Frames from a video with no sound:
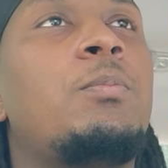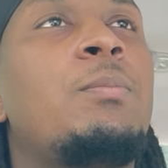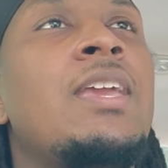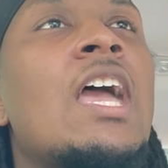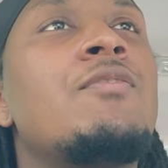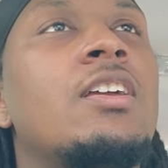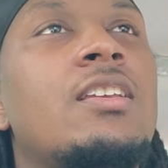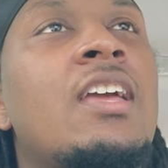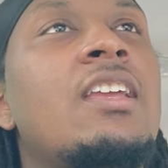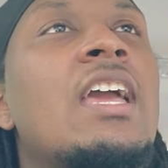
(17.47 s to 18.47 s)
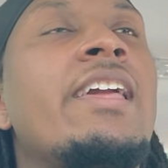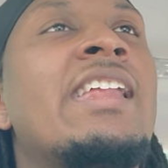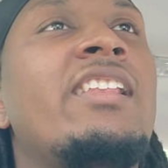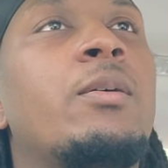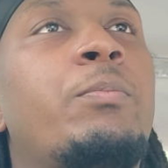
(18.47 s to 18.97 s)
be having
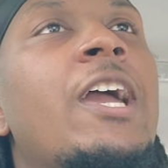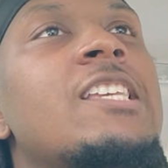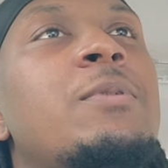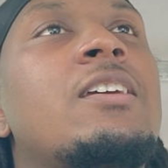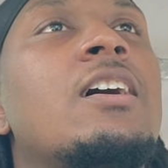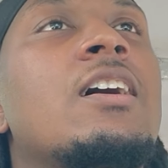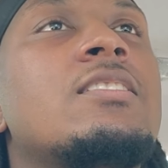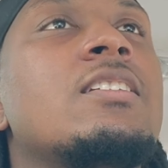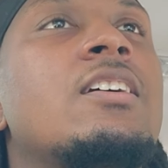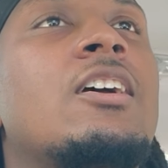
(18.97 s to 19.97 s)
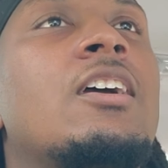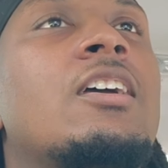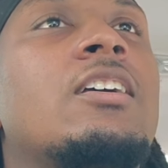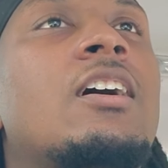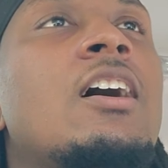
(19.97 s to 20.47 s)
any debates because
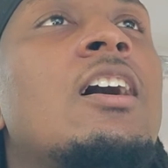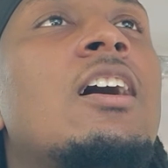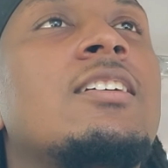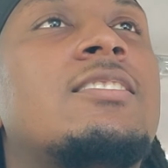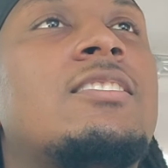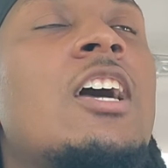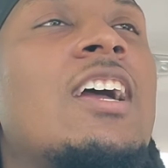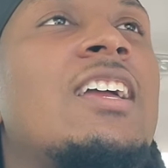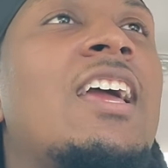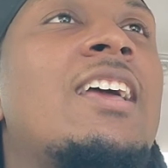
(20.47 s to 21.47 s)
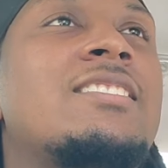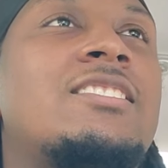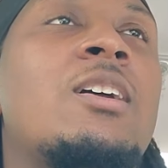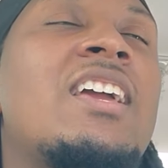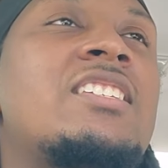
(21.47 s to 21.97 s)

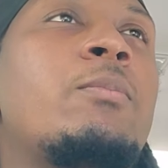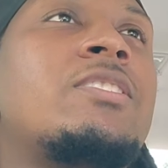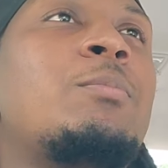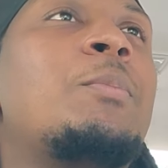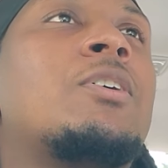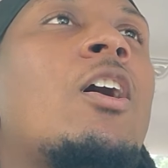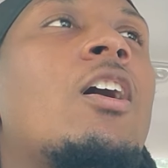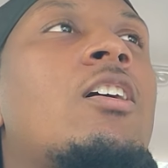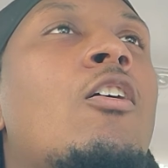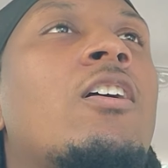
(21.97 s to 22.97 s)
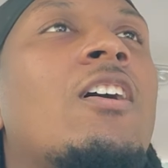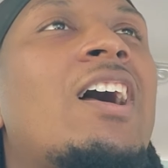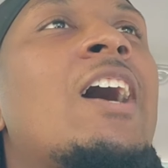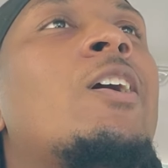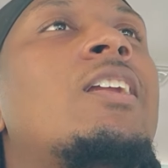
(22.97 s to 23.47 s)
some people called her
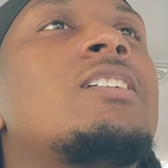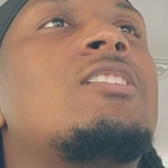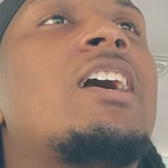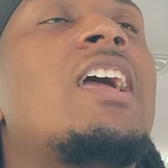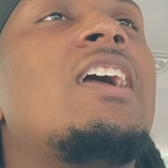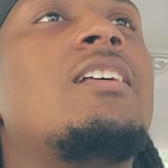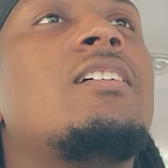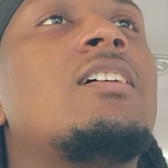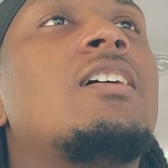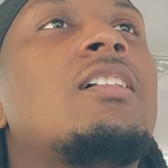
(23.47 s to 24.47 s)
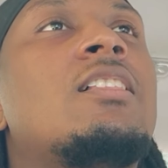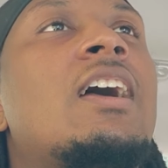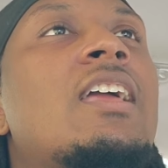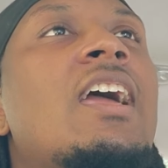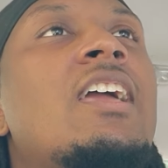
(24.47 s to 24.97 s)
out on this, like hey
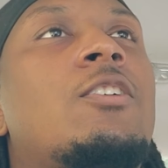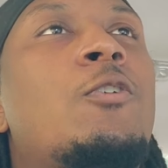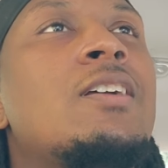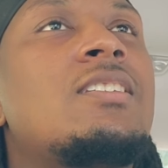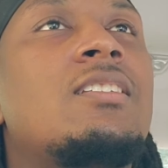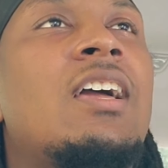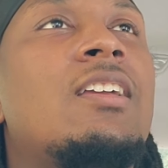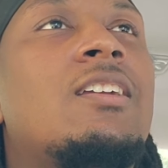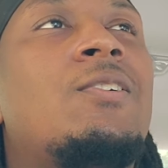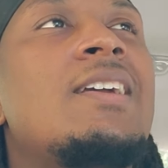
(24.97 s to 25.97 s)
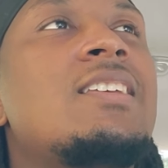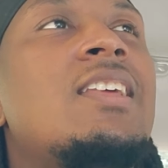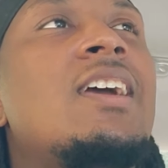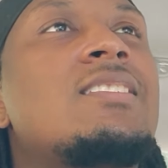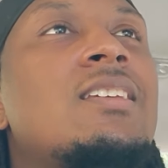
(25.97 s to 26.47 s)
crazy, like crazy
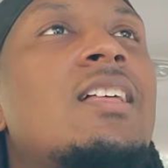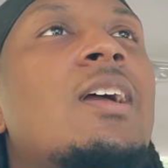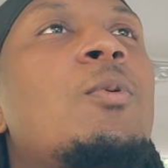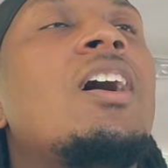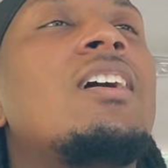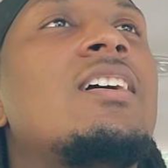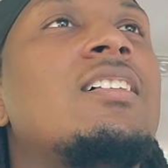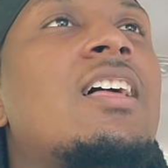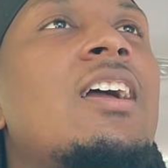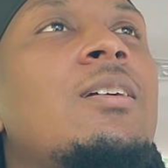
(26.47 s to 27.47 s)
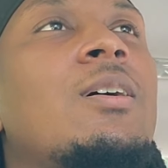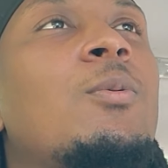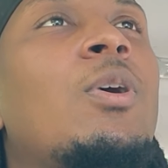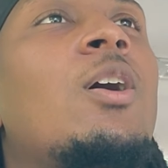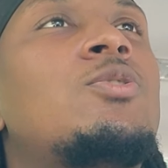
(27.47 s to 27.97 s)
Nancy, like what, like
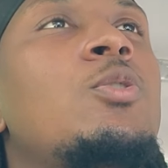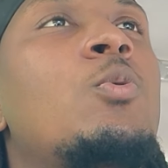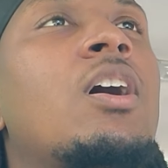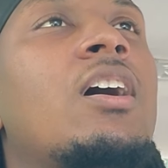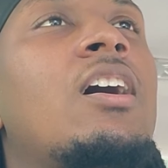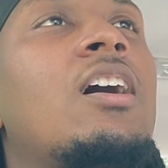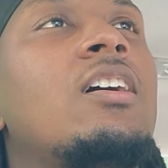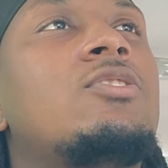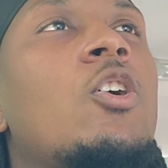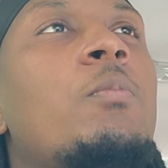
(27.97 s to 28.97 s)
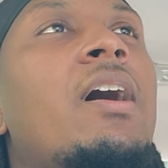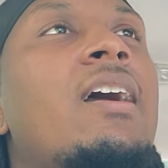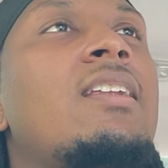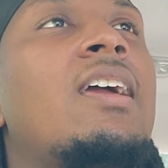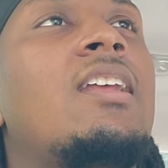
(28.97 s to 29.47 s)
why don't you want Joe
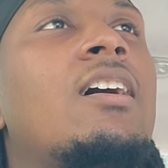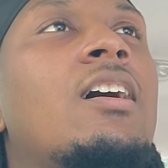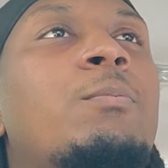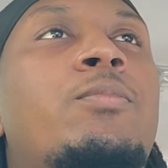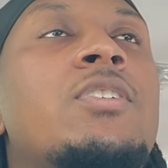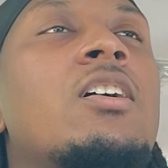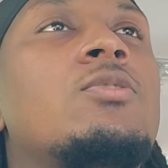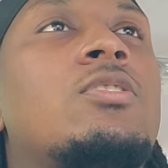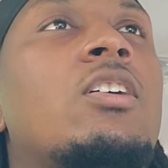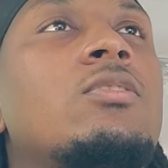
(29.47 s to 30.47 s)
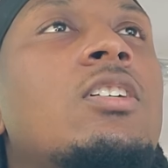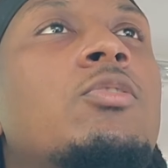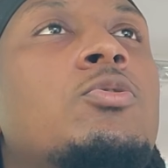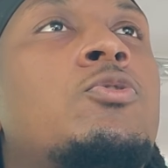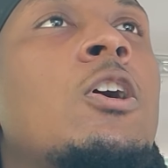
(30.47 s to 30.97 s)
Biden and
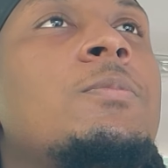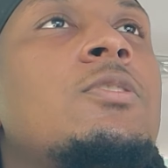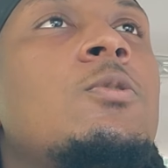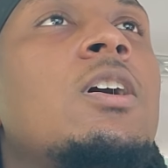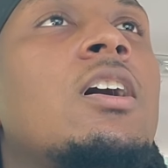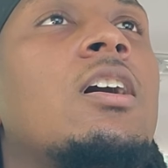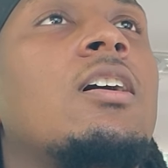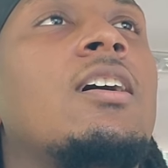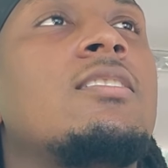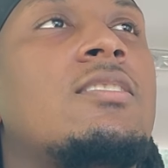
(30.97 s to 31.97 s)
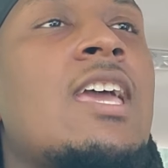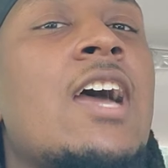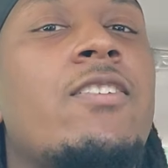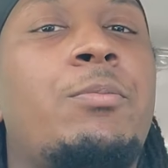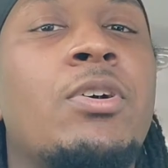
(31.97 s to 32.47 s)
Donald Trump to
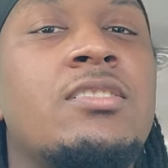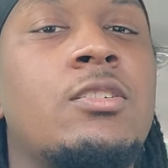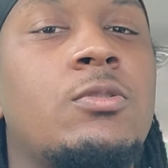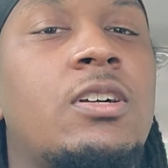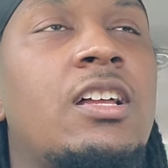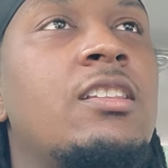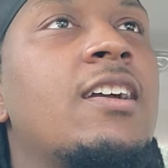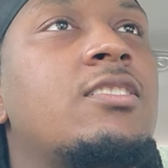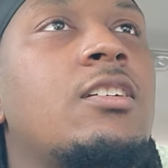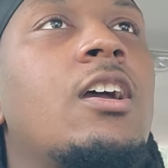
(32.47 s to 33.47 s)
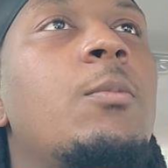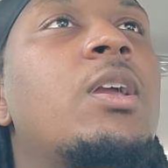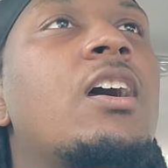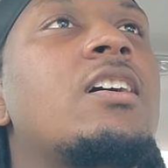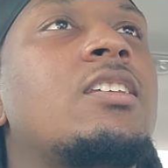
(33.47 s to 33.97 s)
have a presidential election?
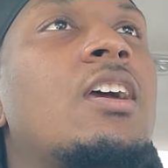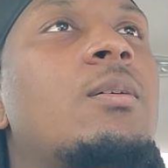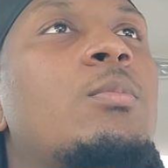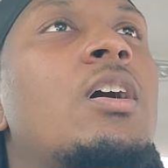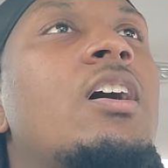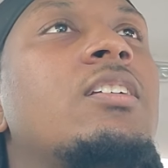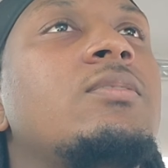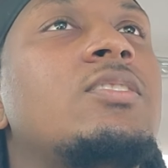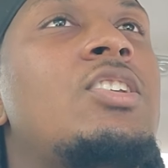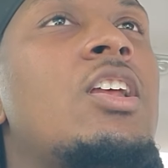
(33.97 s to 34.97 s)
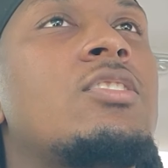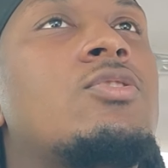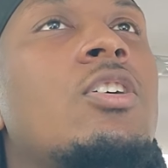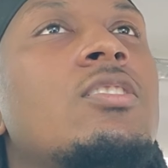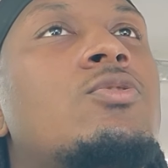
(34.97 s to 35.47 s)
Because she
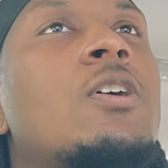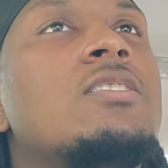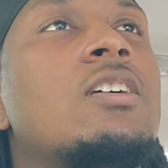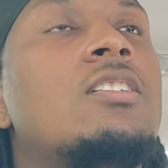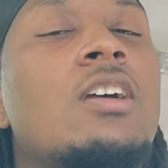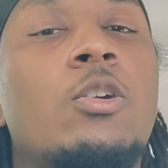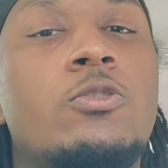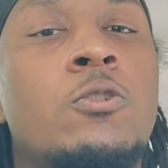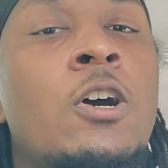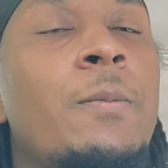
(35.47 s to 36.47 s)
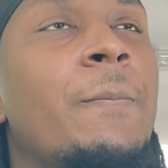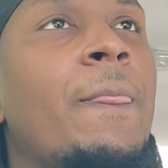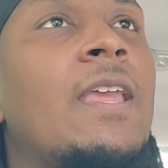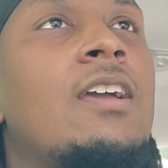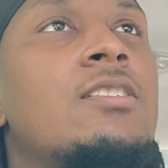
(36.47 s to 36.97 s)
doesn't trust Donald Trump.
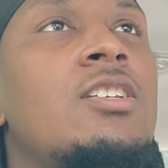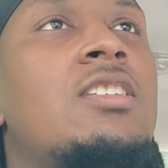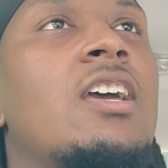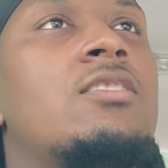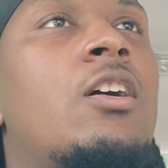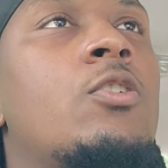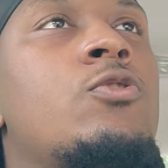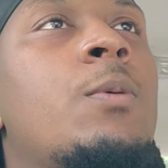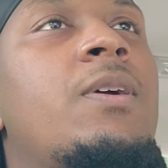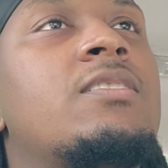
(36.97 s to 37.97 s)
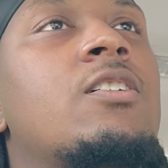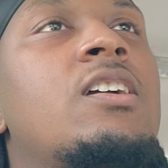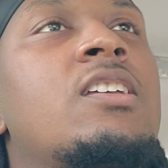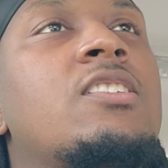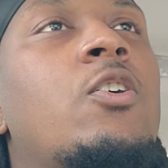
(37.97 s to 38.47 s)
She says Donald Trump is
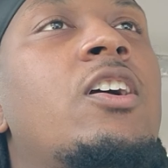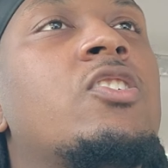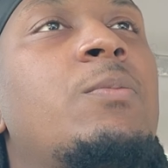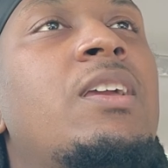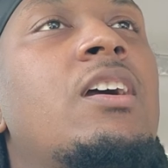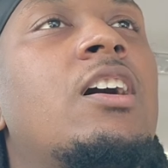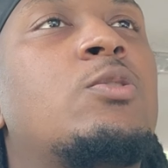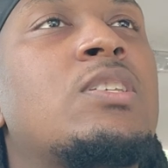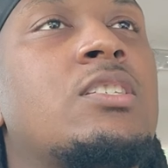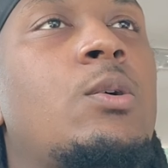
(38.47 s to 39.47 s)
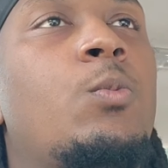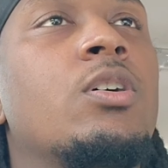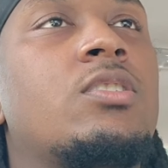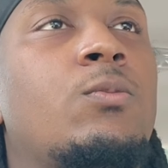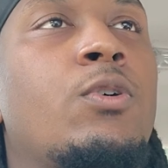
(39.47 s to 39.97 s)
going to be twisting
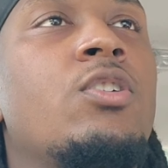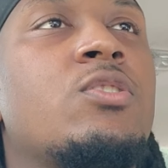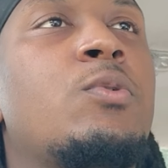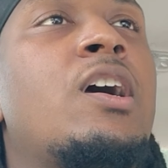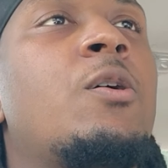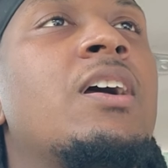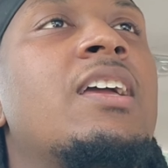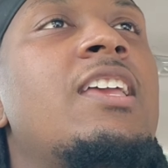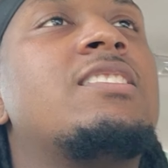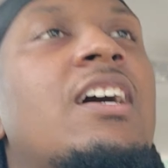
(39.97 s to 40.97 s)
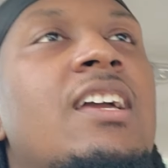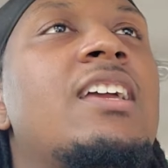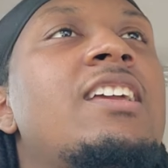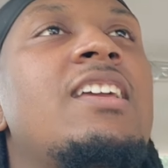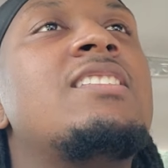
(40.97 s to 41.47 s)
some words around. He's not
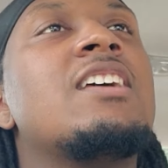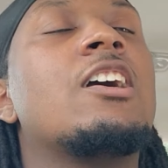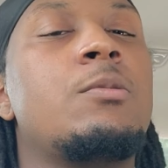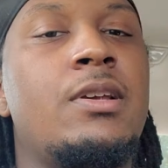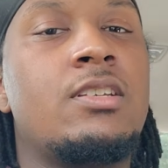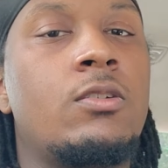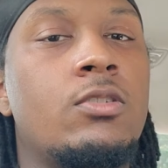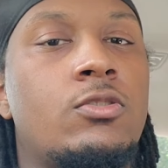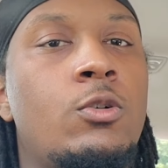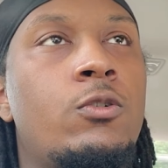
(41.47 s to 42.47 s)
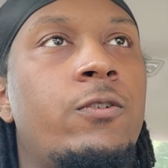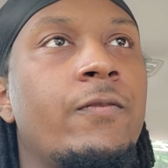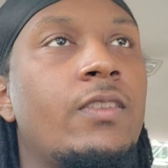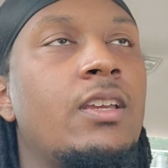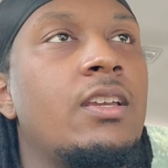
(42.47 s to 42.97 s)
going to be telling the truth.
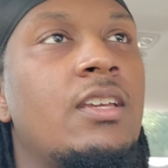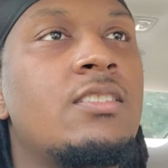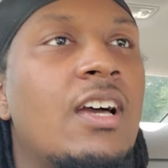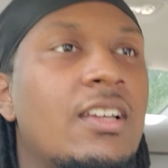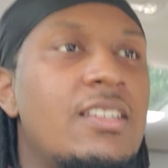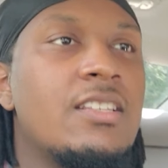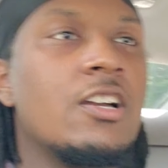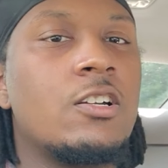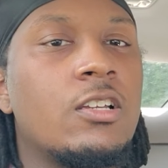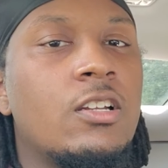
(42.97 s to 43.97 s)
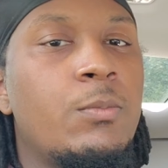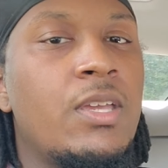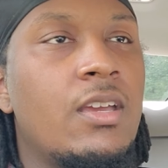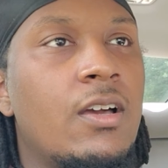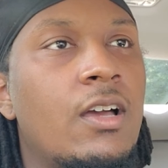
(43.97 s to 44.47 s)
He's not going to be